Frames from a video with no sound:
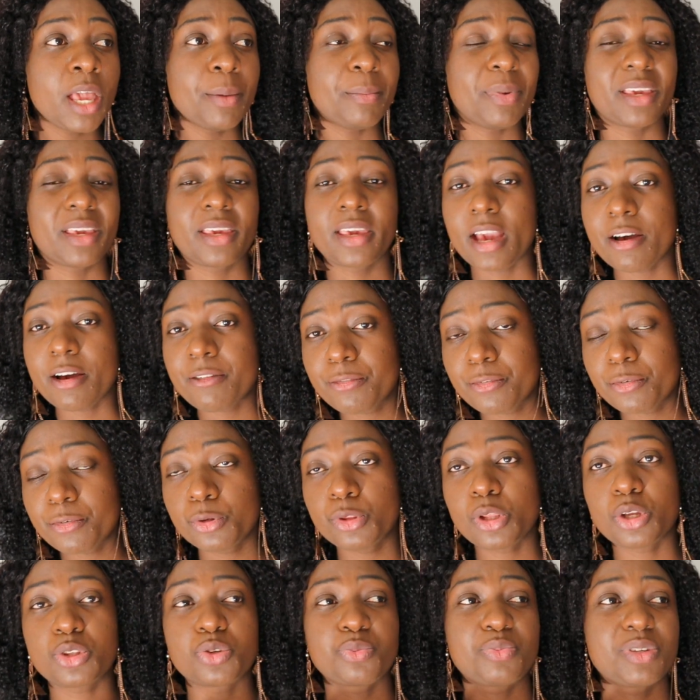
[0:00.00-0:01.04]
Be
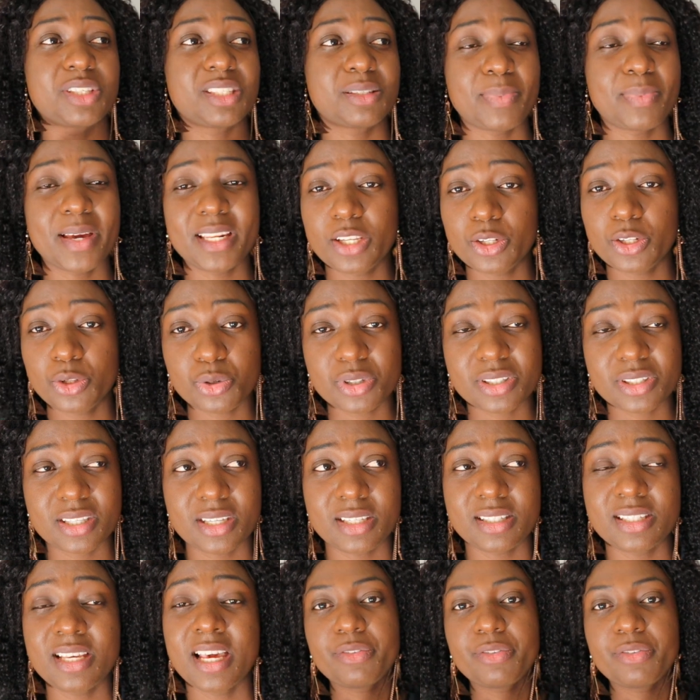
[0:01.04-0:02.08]
careful not to be spending those
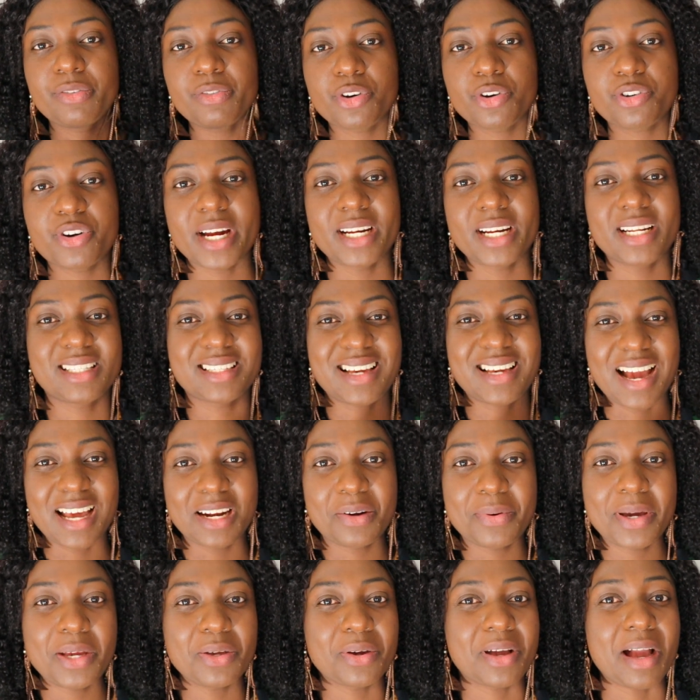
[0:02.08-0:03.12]
things. They'll give you credit card
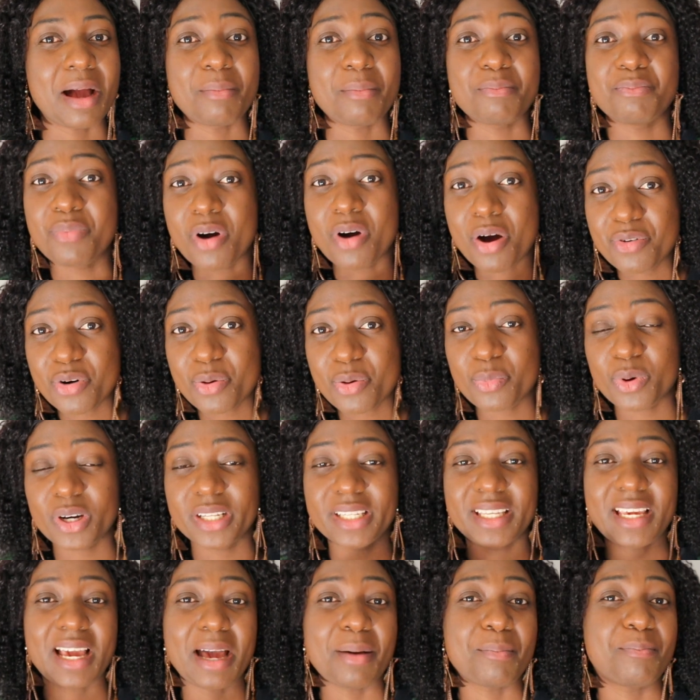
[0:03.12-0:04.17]
where you can borrow
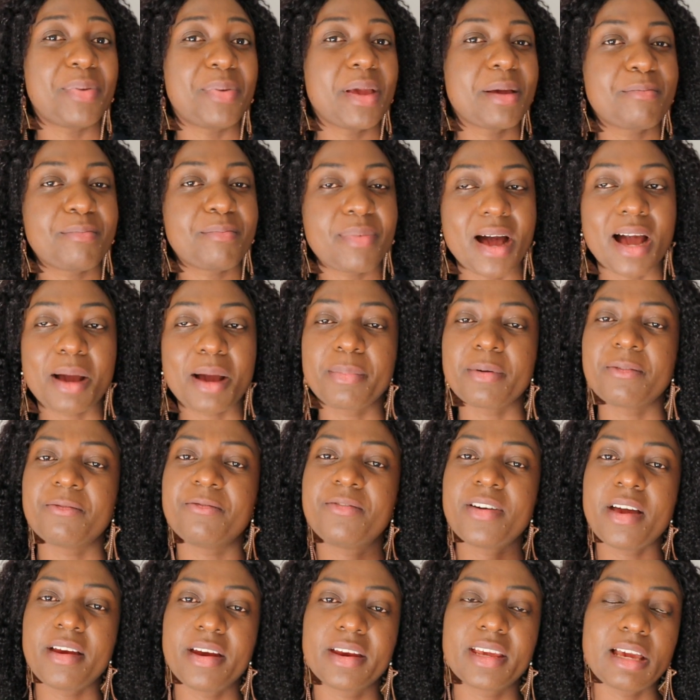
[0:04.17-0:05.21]
money and pay back. Be
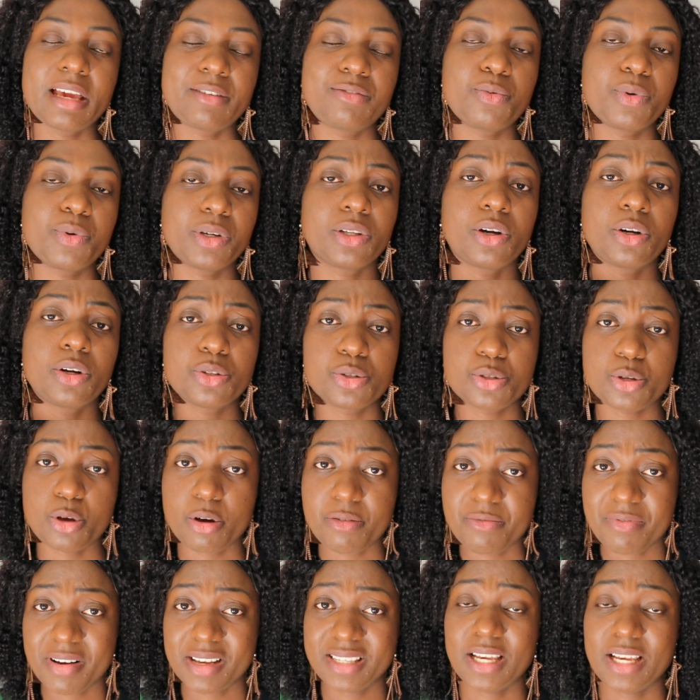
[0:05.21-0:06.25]
very careful with all those
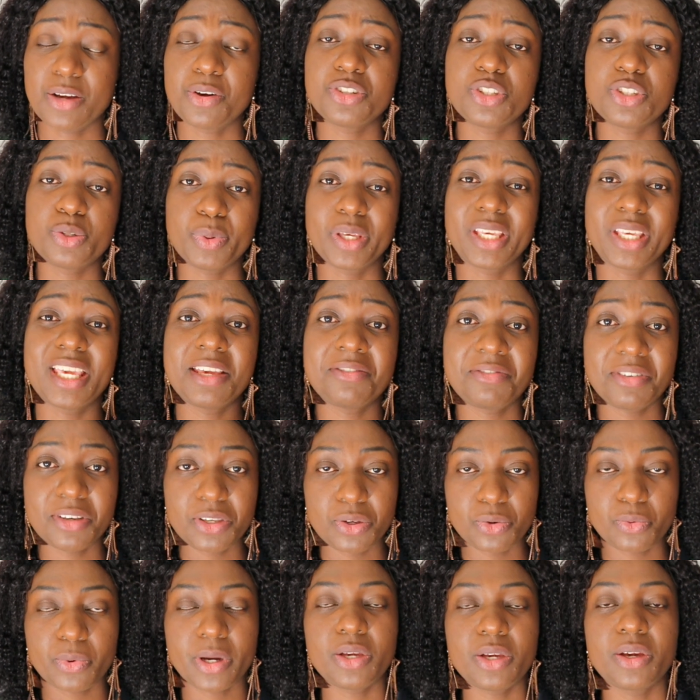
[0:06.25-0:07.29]
offers they're going to be giving
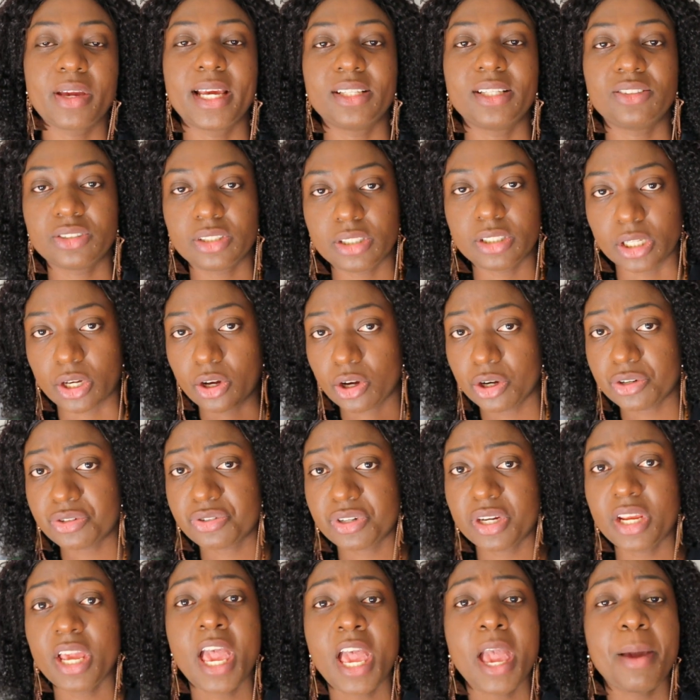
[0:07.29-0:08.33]
you when you get into the
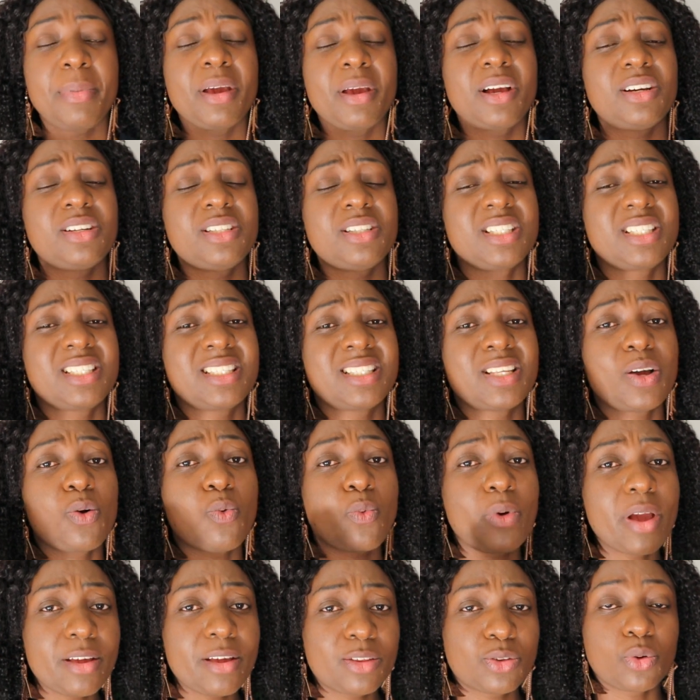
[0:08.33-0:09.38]
country, because this is a
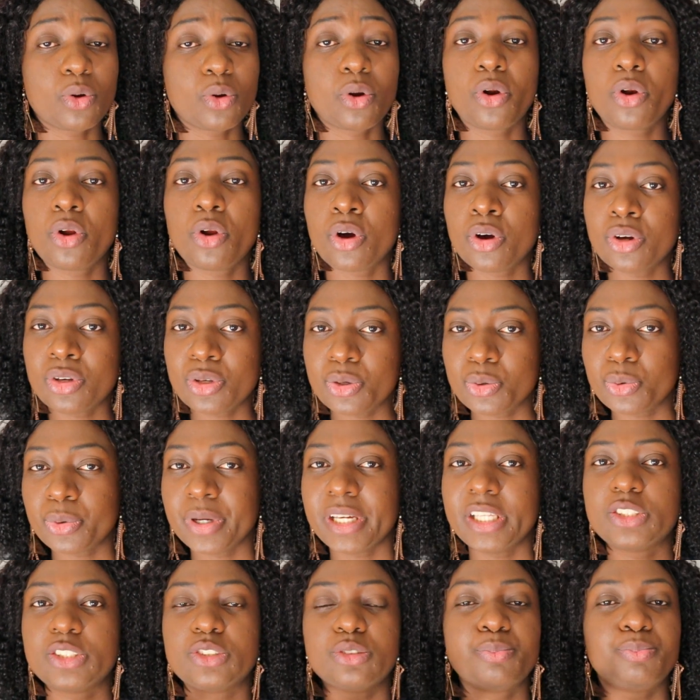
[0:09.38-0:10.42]
way to lure you
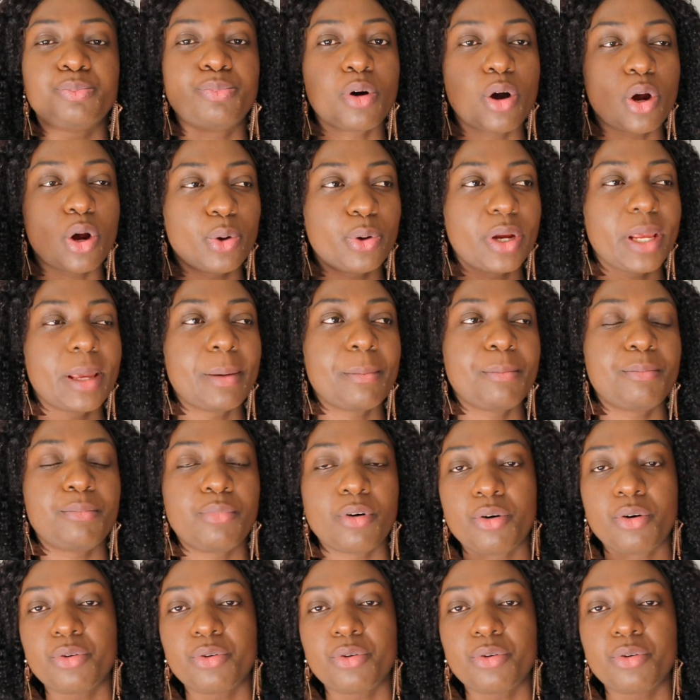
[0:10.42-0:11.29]
into borrowing.